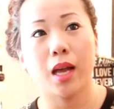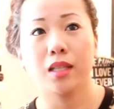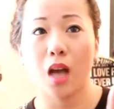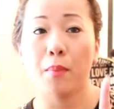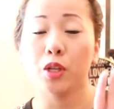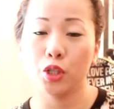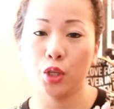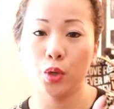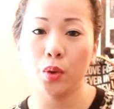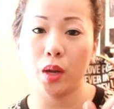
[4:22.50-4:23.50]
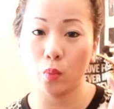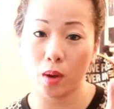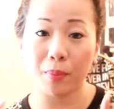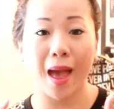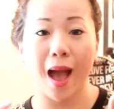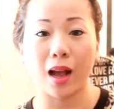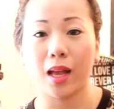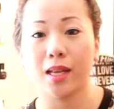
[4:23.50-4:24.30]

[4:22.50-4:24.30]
It's come in two in one pack.